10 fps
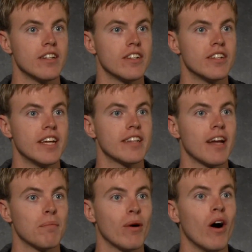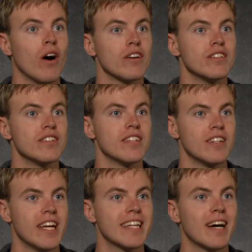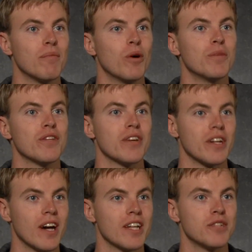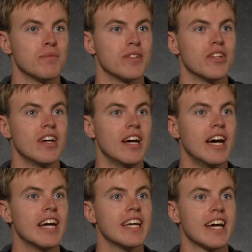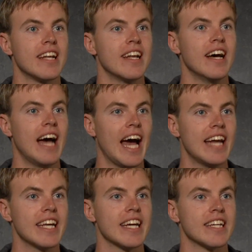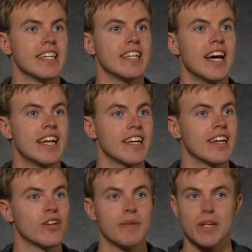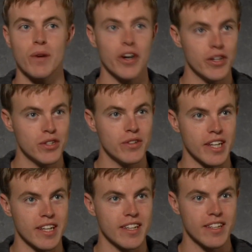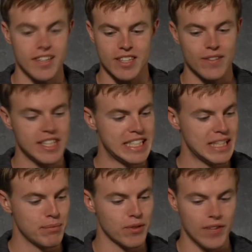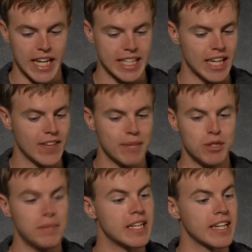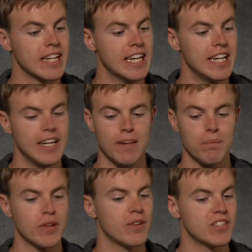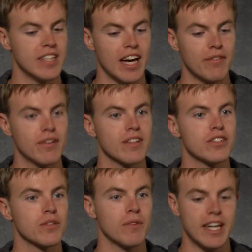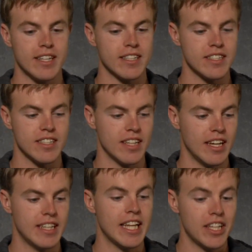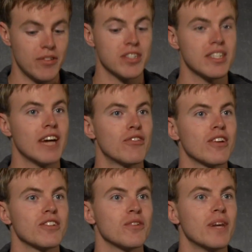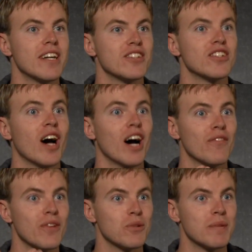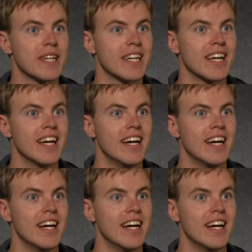to take that pause, to take that moment of acknowledgement again and again and again, no matter what you're doing. It's very simple. Right now I'm speaking, but there is an effortless awareness that there is an effortless awareness of the speaking.